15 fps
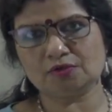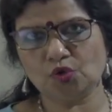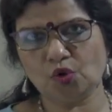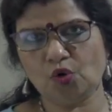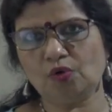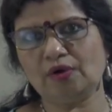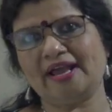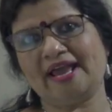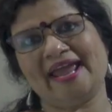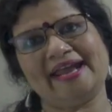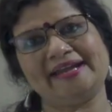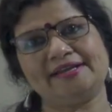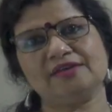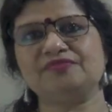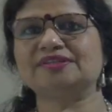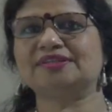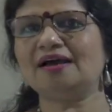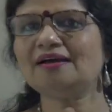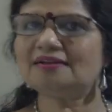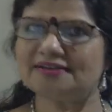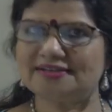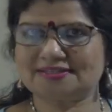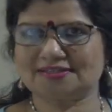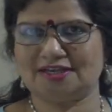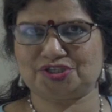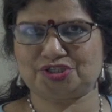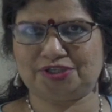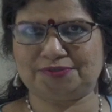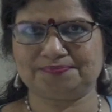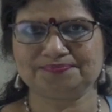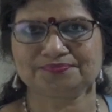go ahead with our discussion.